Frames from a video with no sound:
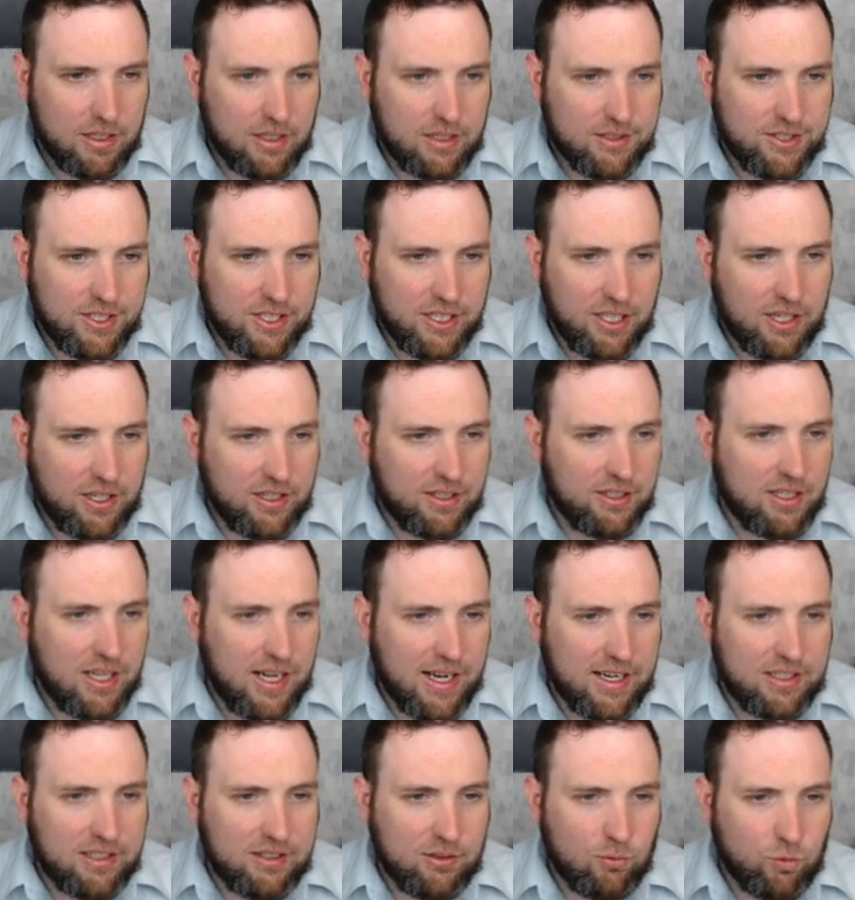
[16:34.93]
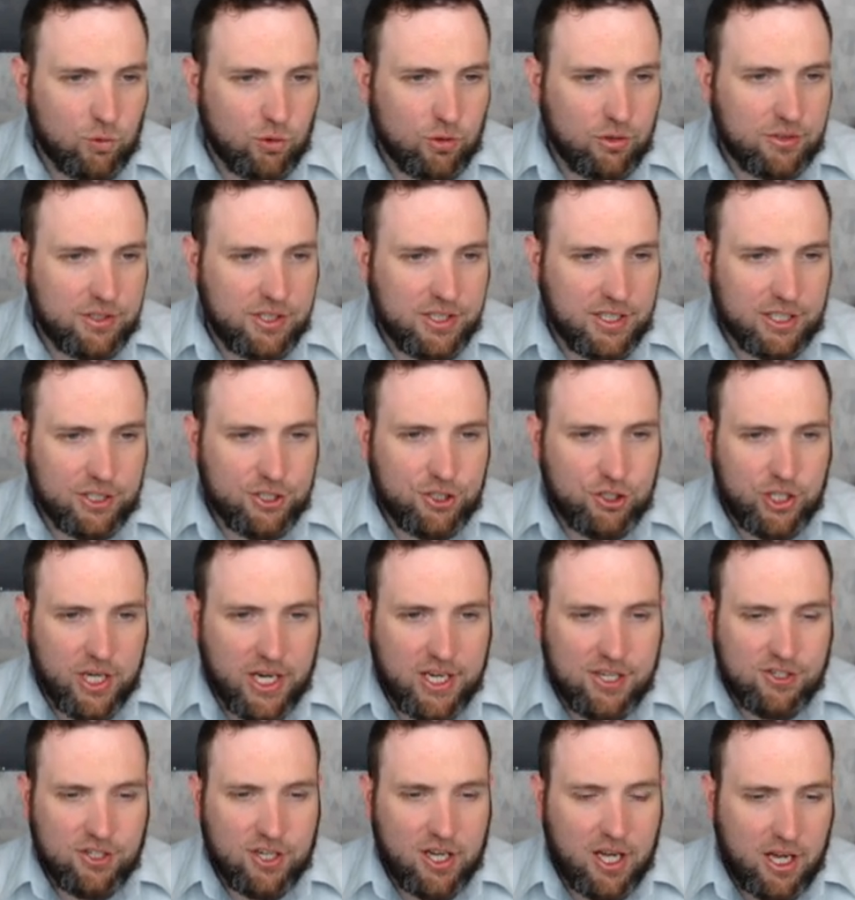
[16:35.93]
See, unlike the royalty
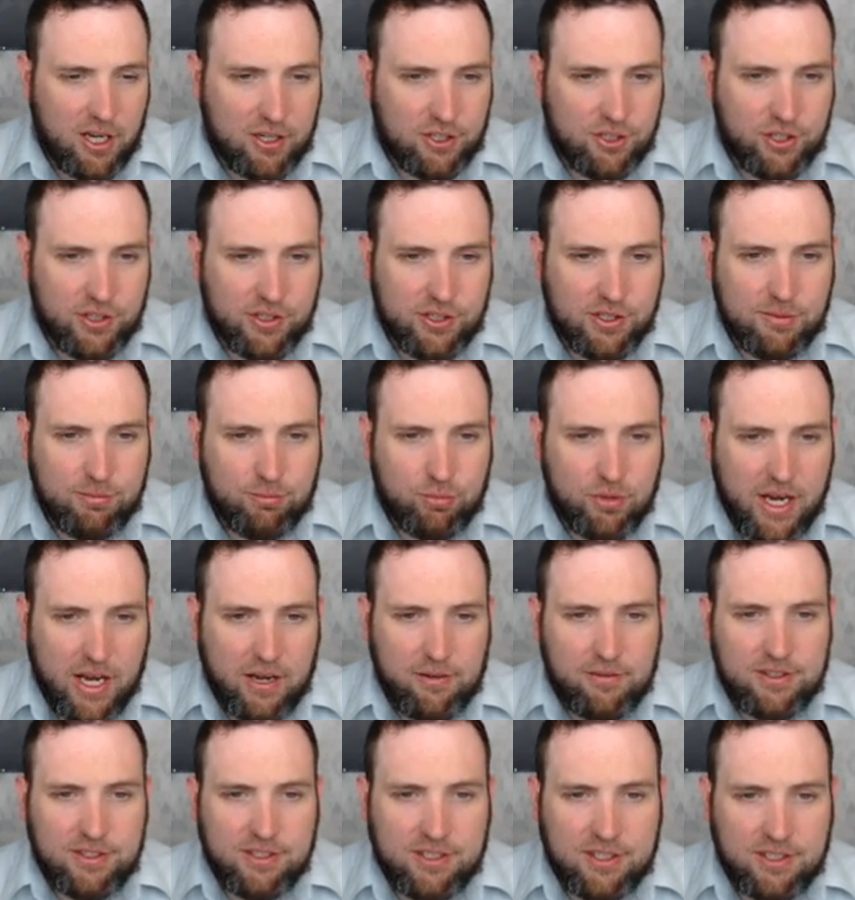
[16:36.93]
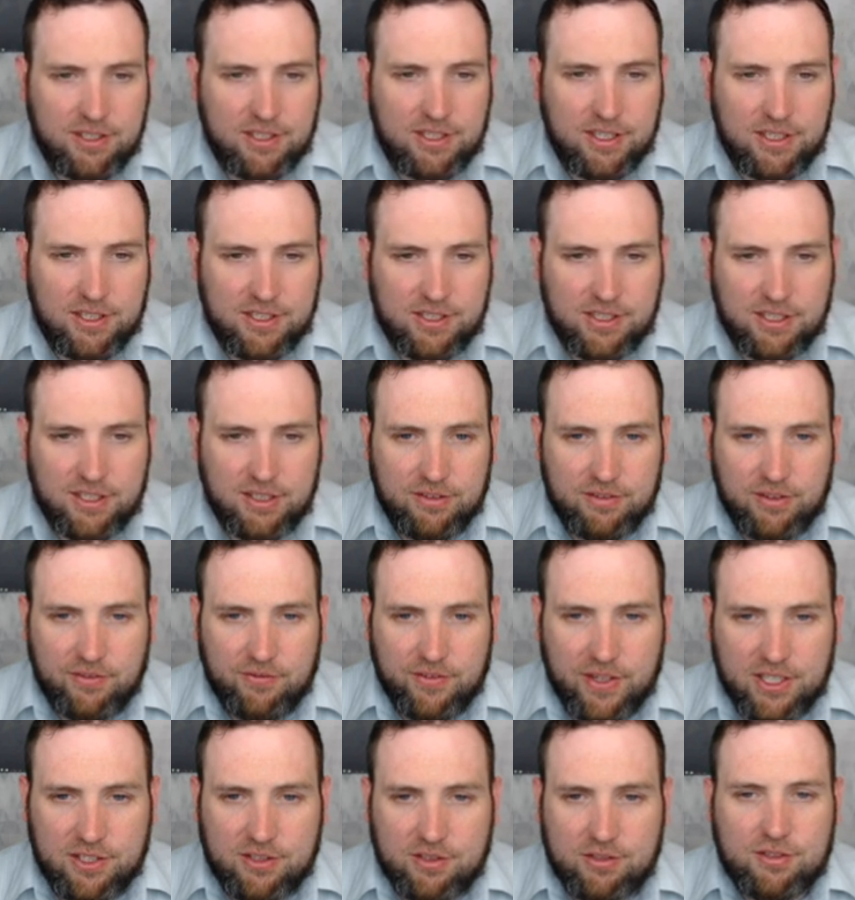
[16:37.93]
exchange auctions, private syndicates give
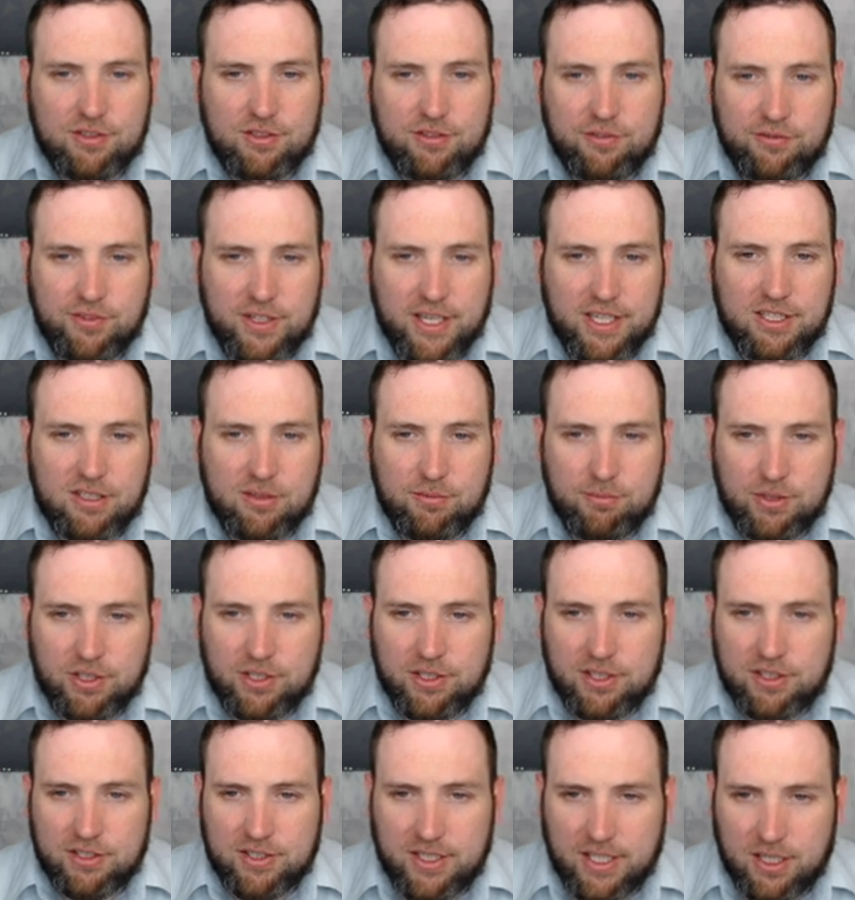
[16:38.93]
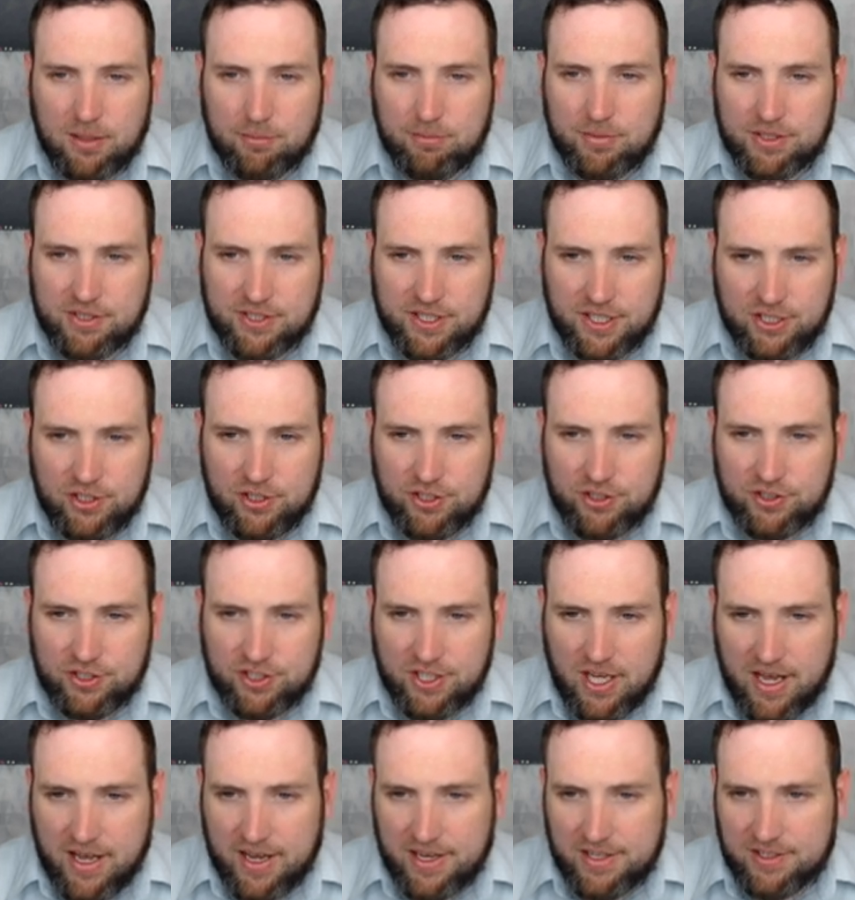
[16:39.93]
investors the flexibility to take a position
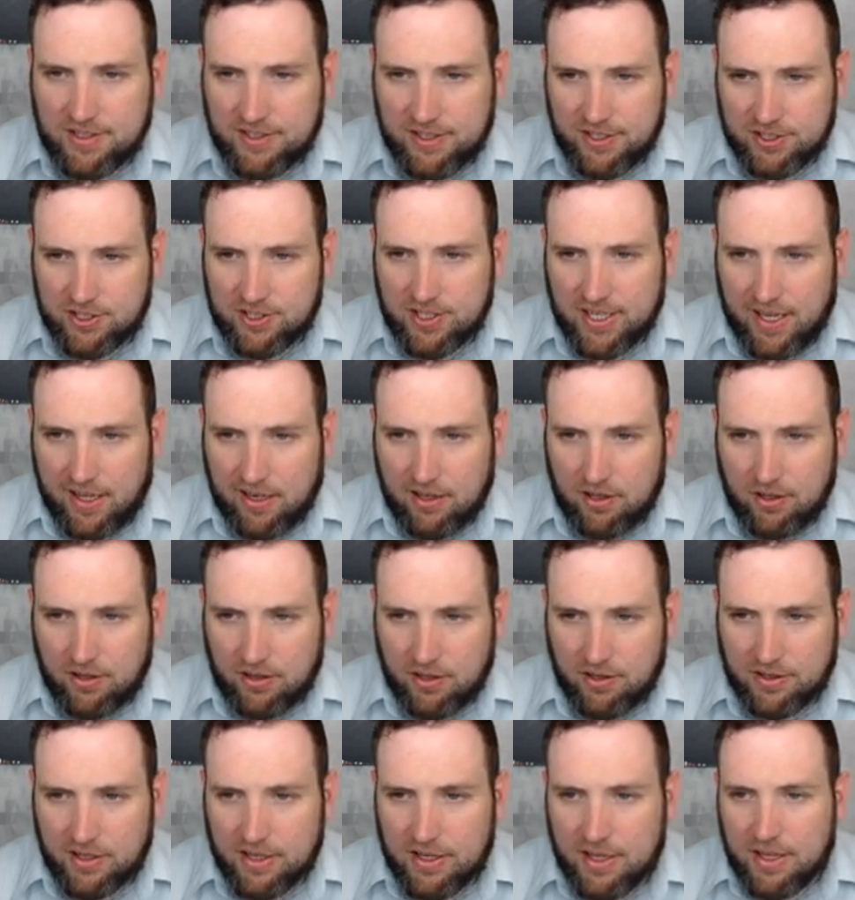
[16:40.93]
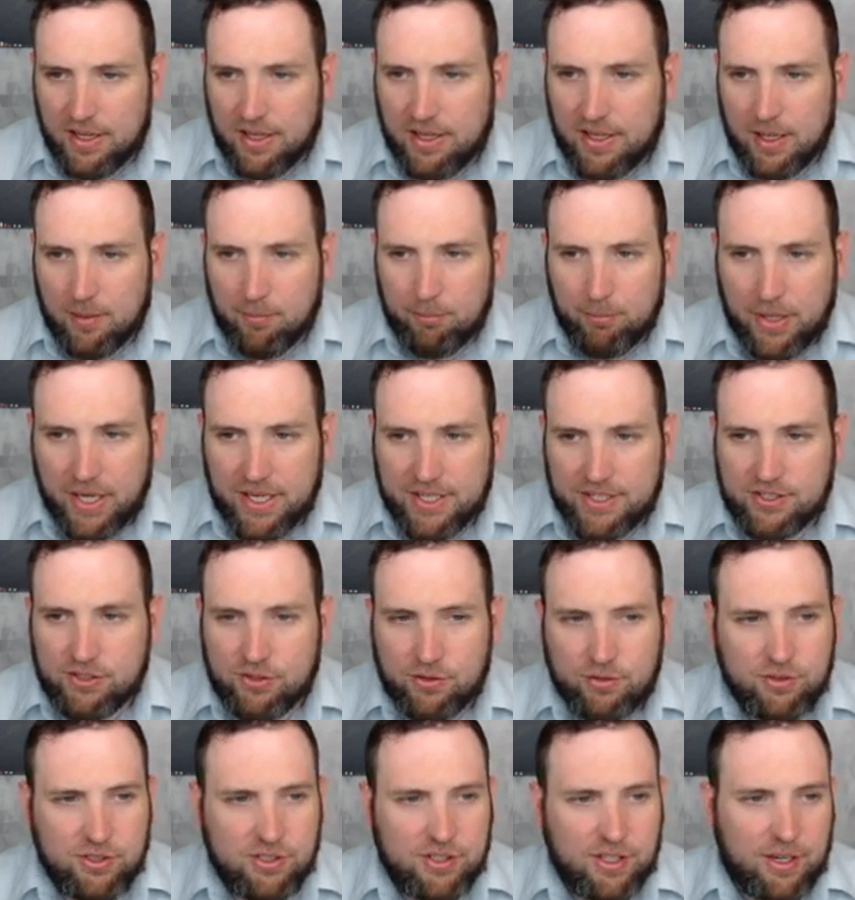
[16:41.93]
size in each catalog that best
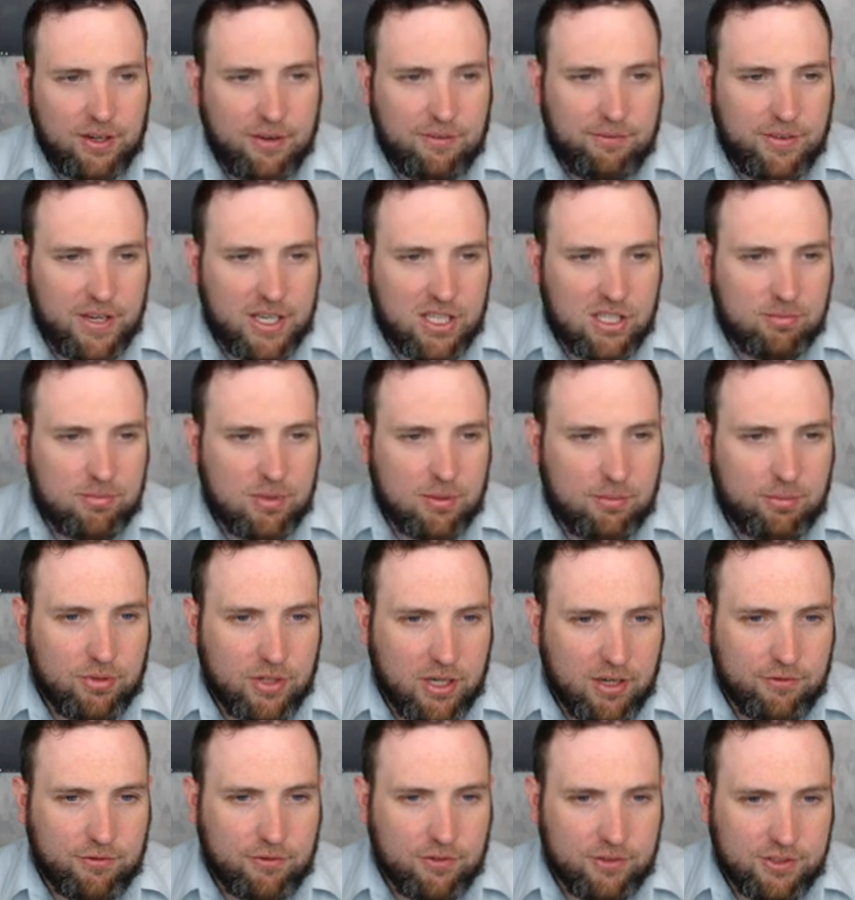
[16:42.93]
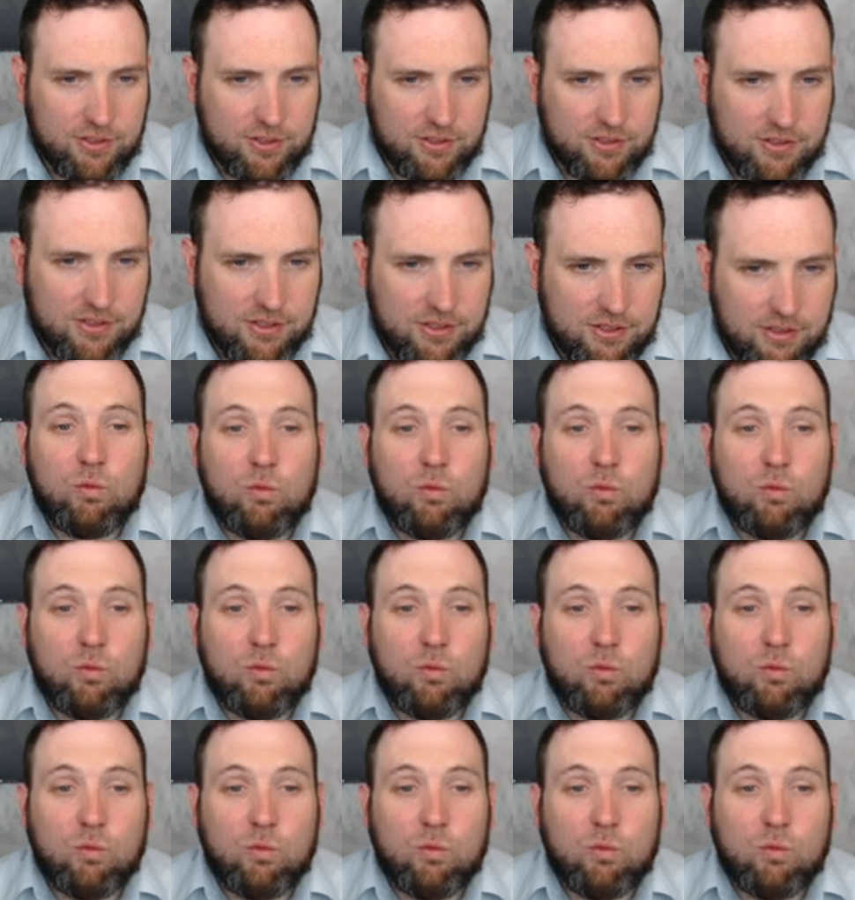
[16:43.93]
suits their investment preferences.